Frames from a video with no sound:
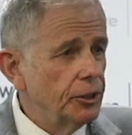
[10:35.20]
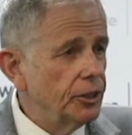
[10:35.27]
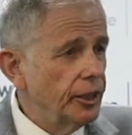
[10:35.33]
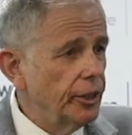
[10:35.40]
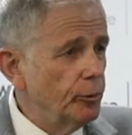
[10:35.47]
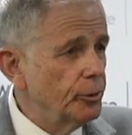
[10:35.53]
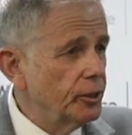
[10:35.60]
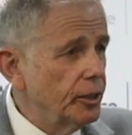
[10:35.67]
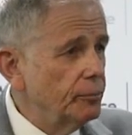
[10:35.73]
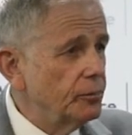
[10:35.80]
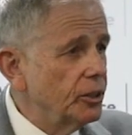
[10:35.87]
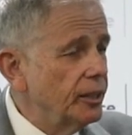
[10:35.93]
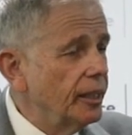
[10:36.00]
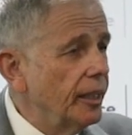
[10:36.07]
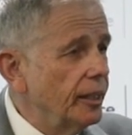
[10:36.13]
helps them
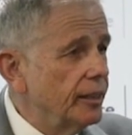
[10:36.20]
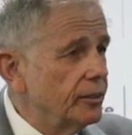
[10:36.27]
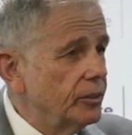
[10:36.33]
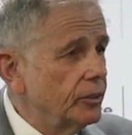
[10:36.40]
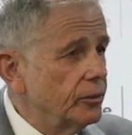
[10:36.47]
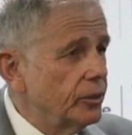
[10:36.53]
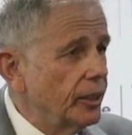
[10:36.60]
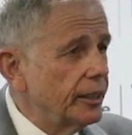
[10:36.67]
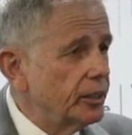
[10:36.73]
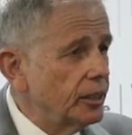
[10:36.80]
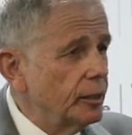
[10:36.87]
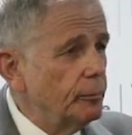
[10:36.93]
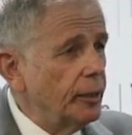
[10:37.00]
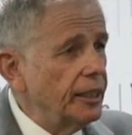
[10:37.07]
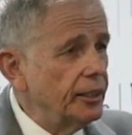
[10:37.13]
to
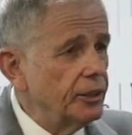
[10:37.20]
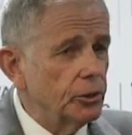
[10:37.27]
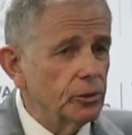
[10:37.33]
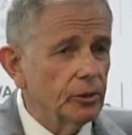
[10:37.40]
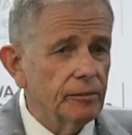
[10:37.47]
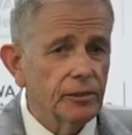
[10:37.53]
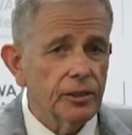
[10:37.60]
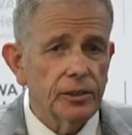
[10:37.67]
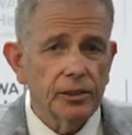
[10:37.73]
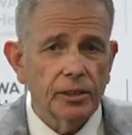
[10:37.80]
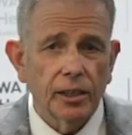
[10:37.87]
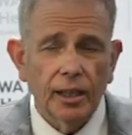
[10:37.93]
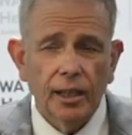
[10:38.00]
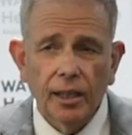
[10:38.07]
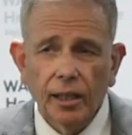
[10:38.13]
actually manage all of
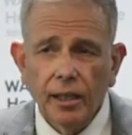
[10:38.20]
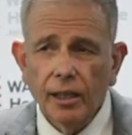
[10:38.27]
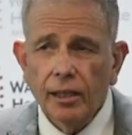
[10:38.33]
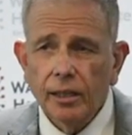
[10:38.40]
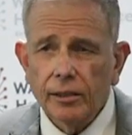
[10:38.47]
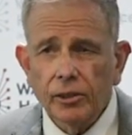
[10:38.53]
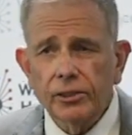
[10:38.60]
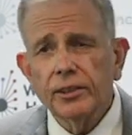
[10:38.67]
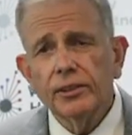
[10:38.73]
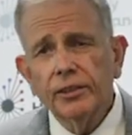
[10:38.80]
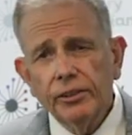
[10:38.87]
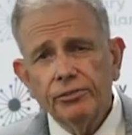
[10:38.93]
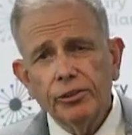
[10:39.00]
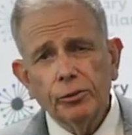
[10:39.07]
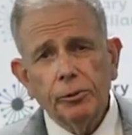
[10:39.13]
this. Because the
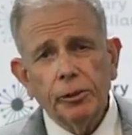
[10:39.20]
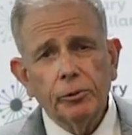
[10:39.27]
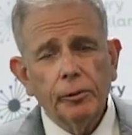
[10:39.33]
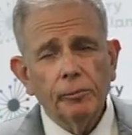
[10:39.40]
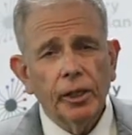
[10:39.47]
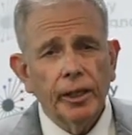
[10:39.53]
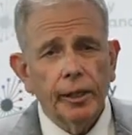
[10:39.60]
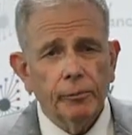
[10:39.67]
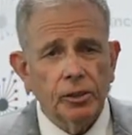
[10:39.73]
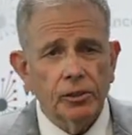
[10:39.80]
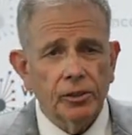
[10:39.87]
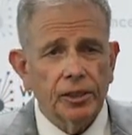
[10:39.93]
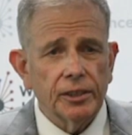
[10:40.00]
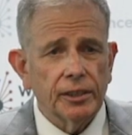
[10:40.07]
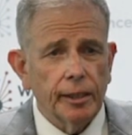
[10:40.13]
difference between my
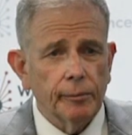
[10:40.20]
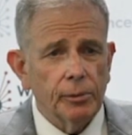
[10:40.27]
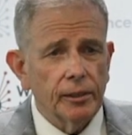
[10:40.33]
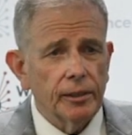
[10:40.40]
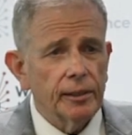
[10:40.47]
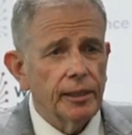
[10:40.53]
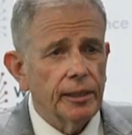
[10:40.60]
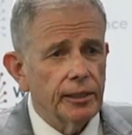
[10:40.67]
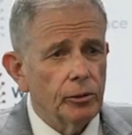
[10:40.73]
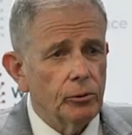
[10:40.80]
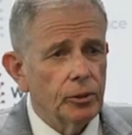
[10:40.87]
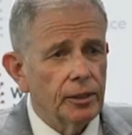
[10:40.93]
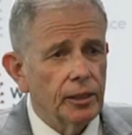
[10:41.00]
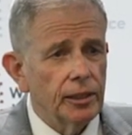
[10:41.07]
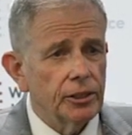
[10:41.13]
Amazon example and care
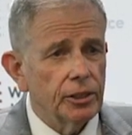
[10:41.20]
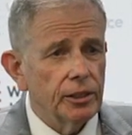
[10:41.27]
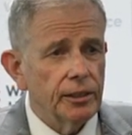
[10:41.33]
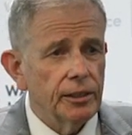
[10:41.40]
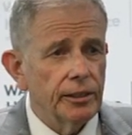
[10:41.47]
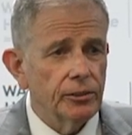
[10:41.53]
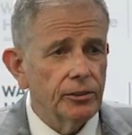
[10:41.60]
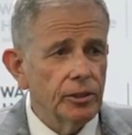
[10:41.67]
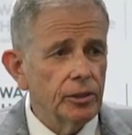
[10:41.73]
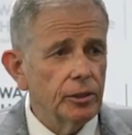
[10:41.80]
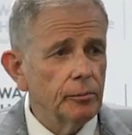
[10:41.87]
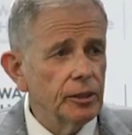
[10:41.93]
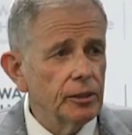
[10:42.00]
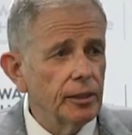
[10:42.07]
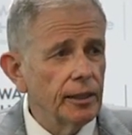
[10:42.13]
coordination in the health
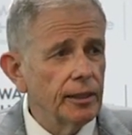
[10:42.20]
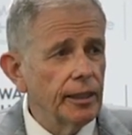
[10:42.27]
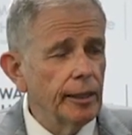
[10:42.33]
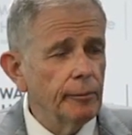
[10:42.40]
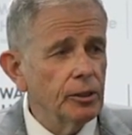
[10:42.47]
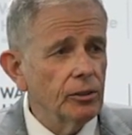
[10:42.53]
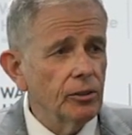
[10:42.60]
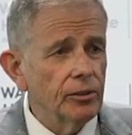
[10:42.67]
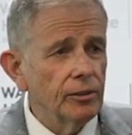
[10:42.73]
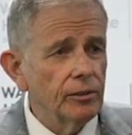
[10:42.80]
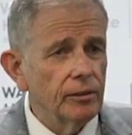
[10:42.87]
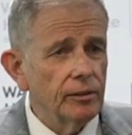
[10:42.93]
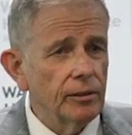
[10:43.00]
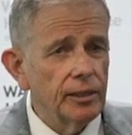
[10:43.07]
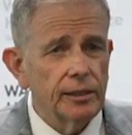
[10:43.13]
system is that the
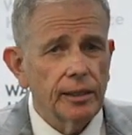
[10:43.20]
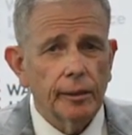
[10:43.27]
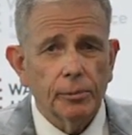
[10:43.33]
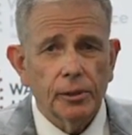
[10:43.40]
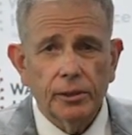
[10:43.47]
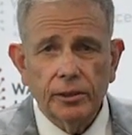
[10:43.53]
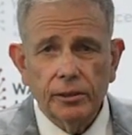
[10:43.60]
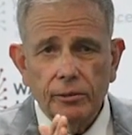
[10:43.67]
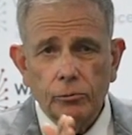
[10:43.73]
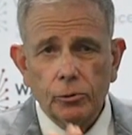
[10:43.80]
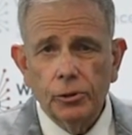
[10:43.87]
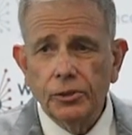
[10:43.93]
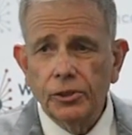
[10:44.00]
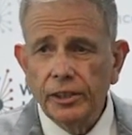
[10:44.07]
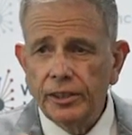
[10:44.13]
Amazon example is
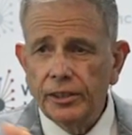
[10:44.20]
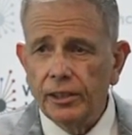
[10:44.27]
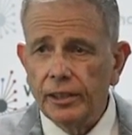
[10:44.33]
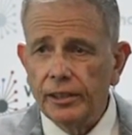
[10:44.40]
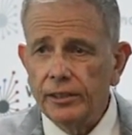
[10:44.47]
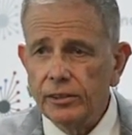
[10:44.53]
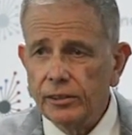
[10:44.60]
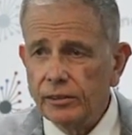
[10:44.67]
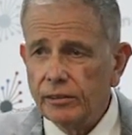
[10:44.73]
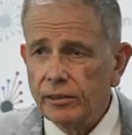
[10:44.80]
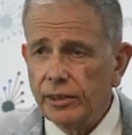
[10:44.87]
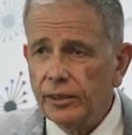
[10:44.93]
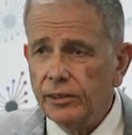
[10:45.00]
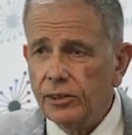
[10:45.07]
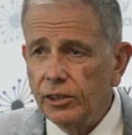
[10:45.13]
routinised,
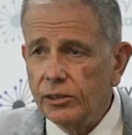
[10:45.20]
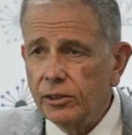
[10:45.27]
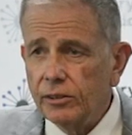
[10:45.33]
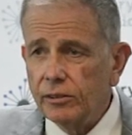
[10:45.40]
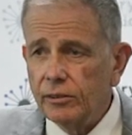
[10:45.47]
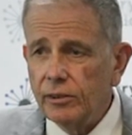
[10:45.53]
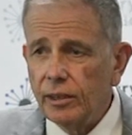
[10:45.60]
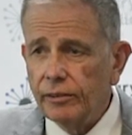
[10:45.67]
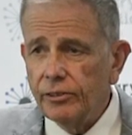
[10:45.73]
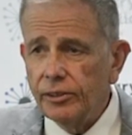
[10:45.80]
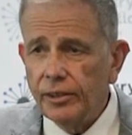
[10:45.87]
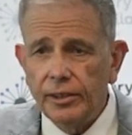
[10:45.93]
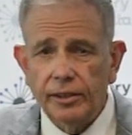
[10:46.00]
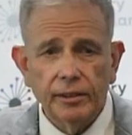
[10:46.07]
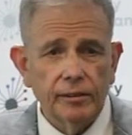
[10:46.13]
and it just
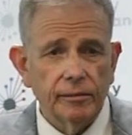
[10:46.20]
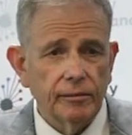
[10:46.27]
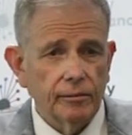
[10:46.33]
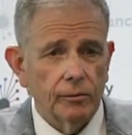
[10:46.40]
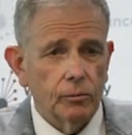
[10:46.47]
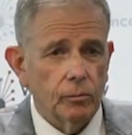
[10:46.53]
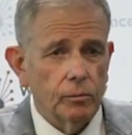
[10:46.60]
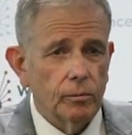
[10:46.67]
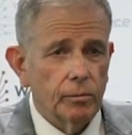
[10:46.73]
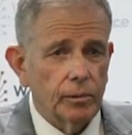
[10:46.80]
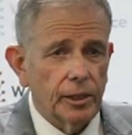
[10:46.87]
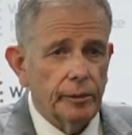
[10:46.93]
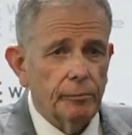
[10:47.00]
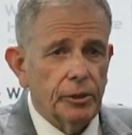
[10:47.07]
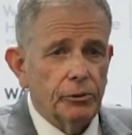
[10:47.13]
everything
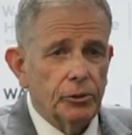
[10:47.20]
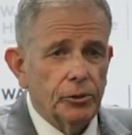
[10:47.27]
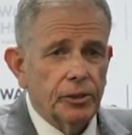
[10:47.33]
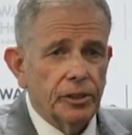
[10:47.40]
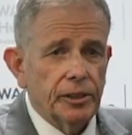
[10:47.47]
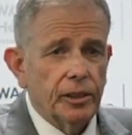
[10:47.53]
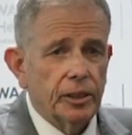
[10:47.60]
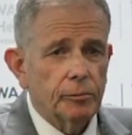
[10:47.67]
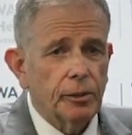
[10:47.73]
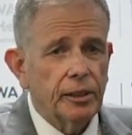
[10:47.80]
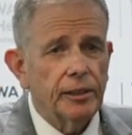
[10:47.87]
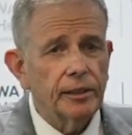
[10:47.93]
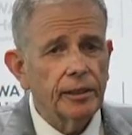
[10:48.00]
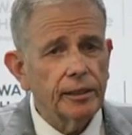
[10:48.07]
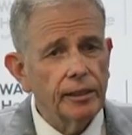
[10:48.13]
can be routinised.
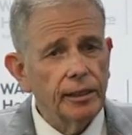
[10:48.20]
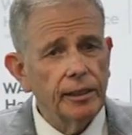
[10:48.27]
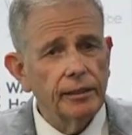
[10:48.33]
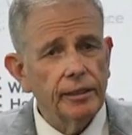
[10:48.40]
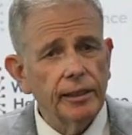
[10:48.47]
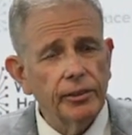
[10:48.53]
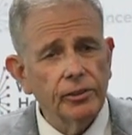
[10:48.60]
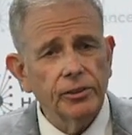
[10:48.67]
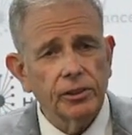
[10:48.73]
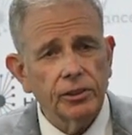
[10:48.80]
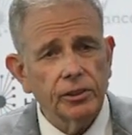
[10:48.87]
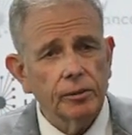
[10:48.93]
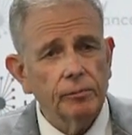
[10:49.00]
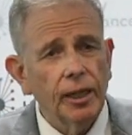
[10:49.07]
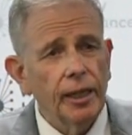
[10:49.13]
But in the health
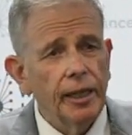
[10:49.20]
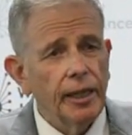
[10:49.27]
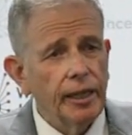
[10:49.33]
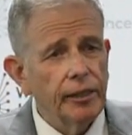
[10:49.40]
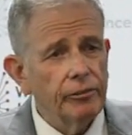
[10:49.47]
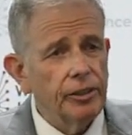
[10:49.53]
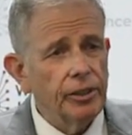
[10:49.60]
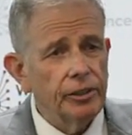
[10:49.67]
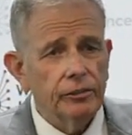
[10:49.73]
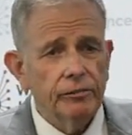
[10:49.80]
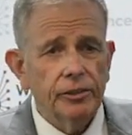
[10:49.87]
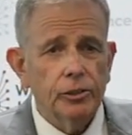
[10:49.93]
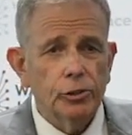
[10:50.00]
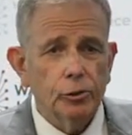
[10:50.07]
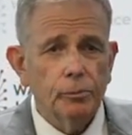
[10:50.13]
system, every
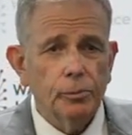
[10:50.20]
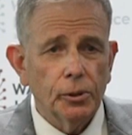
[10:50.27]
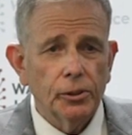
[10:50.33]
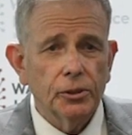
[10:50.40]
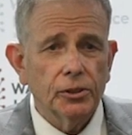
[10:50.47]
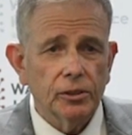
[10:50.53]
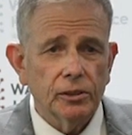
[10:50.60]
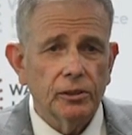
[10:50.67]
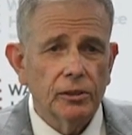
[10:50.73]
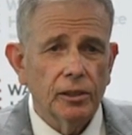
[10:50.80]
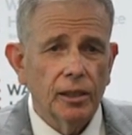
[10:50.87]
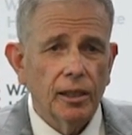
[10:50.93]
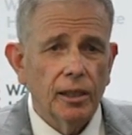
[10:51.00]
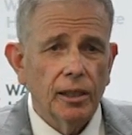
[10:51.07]
individual person